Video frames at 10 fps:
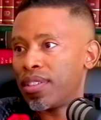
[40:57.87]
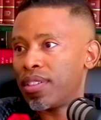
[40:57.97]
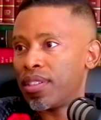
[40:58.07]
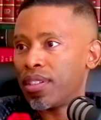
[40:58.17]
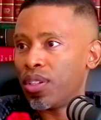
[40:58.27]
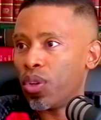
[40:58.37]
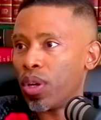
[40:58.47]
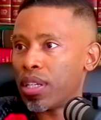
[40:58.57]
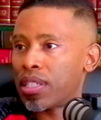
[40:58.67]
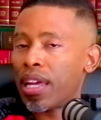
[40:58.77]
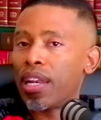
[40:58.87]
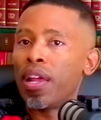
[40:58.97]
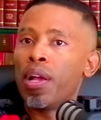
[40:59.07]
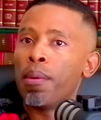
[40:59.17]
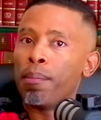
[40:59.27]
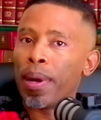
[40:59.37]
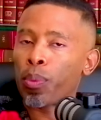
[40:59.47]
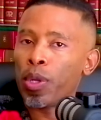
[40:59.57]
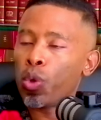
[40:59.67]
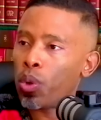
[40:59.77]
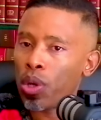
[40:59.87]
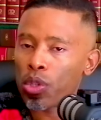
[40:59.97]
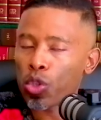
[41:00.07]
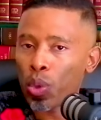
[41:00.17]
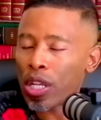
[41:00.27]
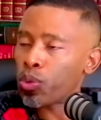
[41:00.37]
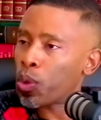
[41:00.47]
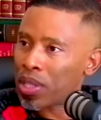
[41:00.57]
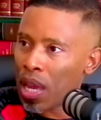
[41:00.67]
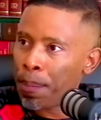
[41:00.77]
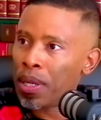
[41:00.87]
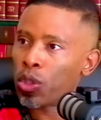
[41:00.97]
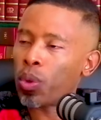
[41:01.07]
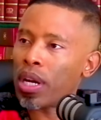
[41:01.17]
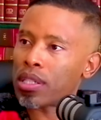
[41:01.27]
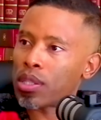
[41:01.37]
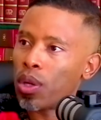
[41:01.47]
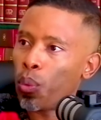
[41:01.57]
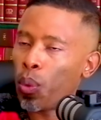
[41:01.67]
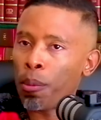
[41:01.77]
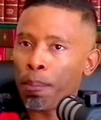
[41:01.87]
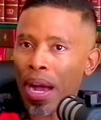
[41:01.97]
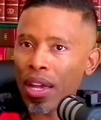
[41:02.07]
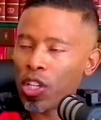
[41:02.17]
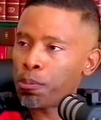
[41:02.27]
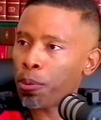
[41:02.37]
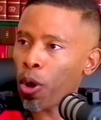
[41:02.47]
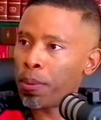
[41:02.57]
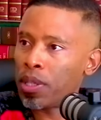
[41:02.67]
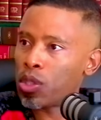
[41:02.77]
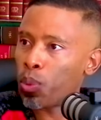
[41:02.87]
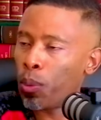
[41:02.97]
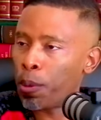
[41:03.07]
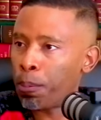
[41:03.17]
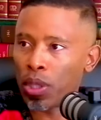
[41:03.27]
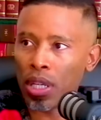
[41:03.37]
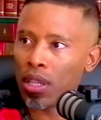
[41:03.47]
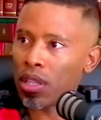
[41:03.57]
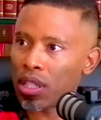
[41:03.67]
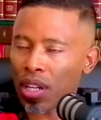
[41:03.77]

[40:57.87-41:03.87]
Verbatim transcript: Mm-hmm. You understand? Mm-hmm. But when you so that's what was happening to us. We would buy these properties, we would put in the